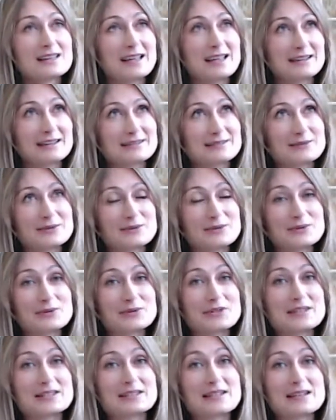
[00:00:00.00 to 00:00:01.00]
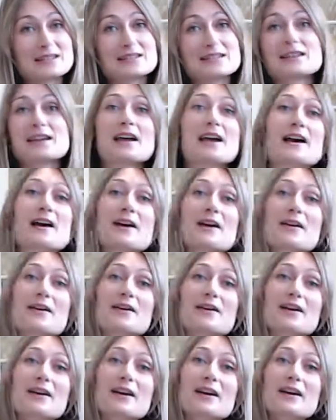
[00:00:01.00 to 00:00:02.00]
And we were discussing
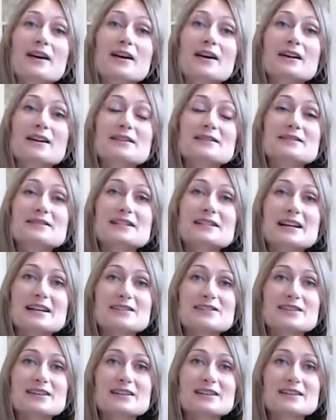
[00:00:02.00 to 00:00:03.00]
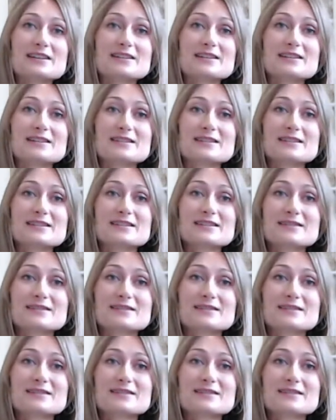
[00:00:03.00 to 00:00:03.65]
how teachers